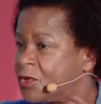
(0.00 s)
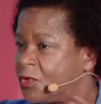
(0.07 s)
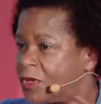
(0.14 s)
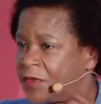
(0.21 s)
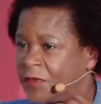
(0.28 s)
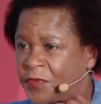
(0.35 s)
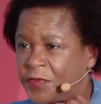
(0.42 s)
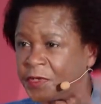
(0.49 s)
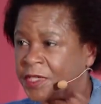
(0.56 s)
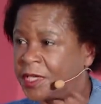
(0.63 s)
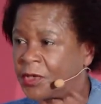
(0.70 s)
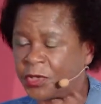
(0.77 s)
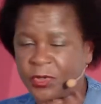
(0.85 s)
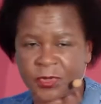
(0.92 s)
you are
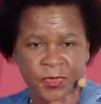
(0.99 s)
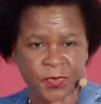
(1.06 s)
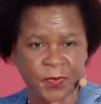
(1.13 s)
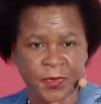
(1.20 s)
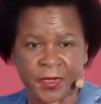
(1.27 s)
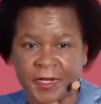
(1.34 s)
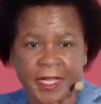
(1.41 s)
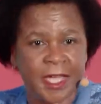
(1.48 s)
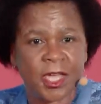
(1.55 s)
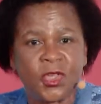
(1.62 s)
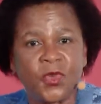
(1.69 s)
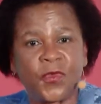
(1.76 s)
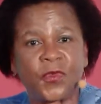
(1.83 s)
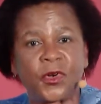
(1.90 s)
inferior, you are superior,
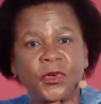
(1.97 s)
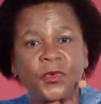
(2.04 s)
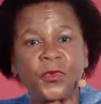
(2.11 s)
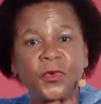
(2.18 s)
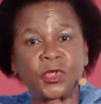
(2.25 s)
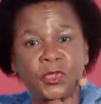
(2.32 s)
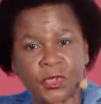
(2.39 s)
you've got to